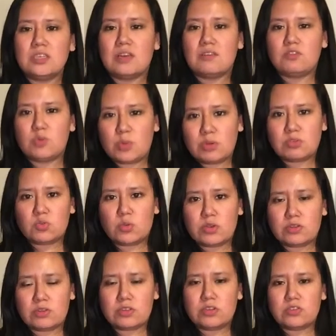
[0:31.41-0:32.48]
of Twinkle
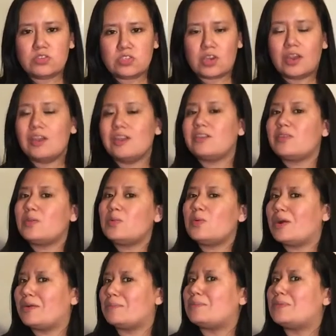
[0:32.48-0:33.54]
Twinkle Little Star, you
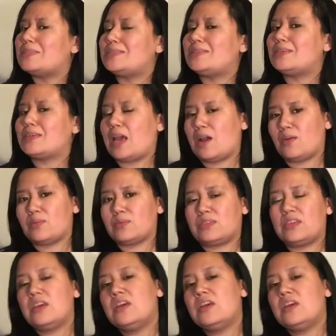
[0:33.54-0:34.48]
are missing out.